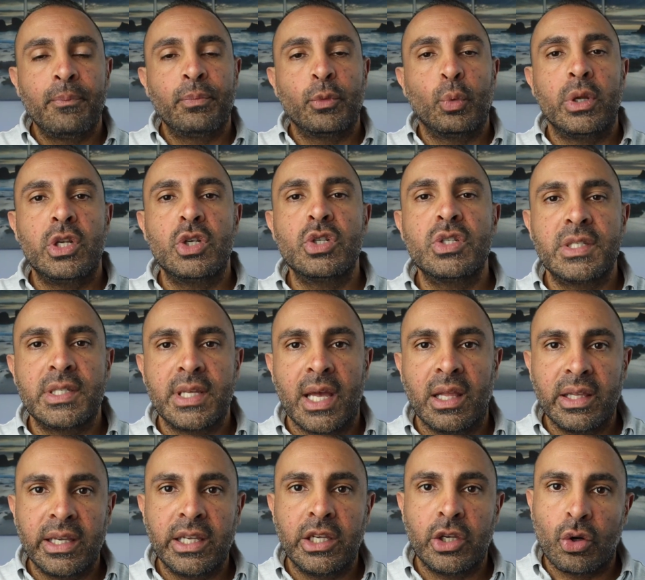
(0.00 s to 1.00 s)
When you're
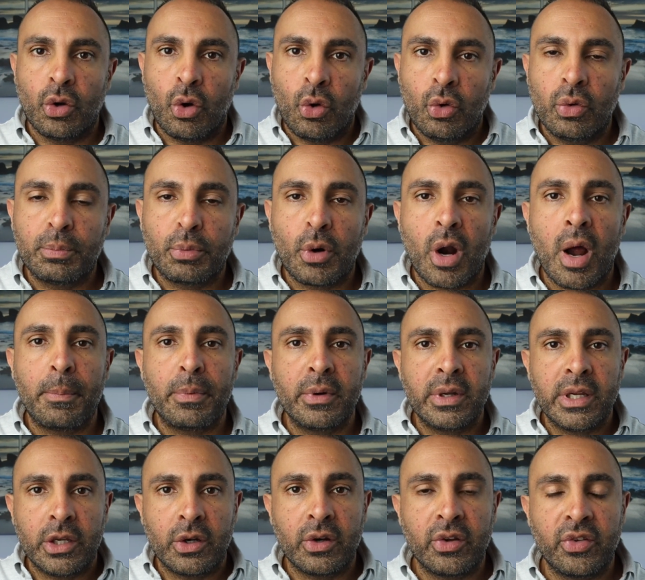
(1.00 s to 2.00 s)
selling your own
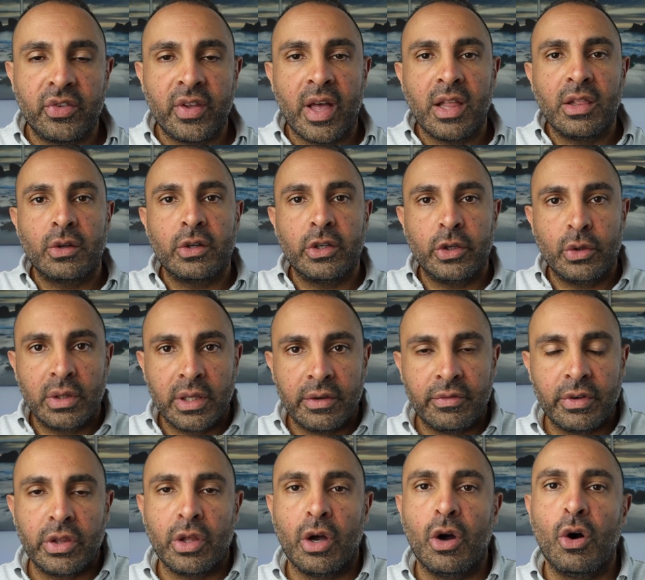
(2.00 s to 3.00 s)
property, you're a seller, you live
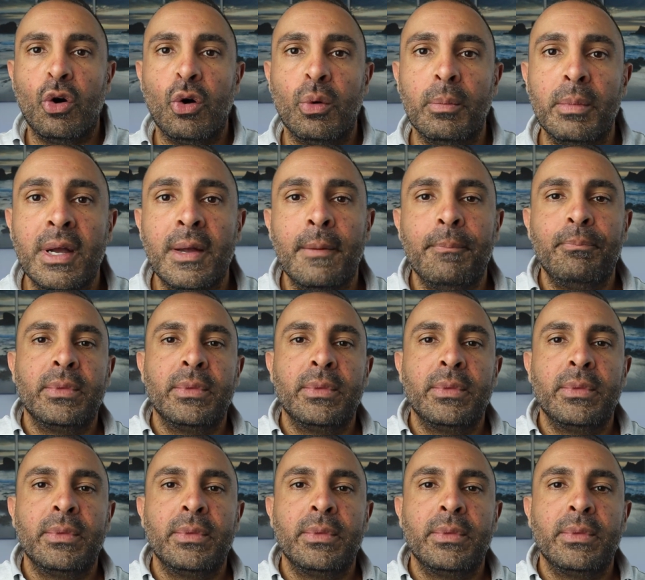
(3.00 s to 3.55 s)
in the home,